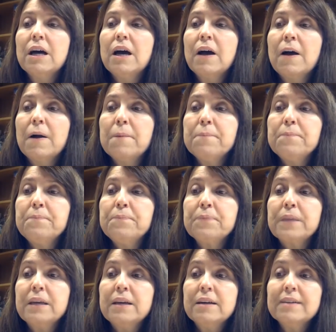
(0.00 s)

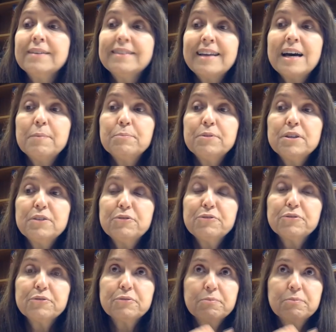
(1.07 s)
The adaptive